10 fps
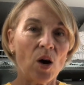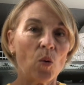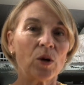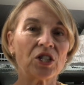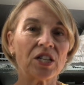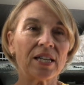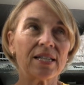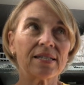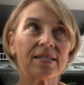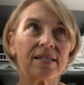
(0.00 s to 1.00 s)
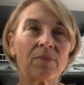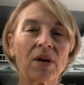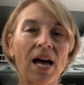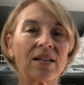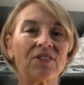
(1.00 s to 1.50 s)
which is some
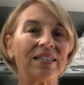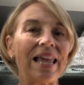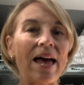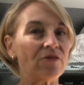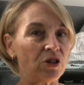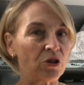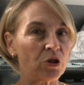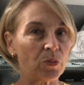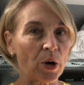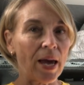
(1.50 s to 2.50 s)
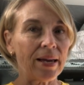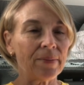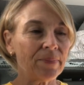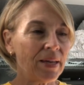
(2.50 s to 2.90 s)
kind of a lavender spray.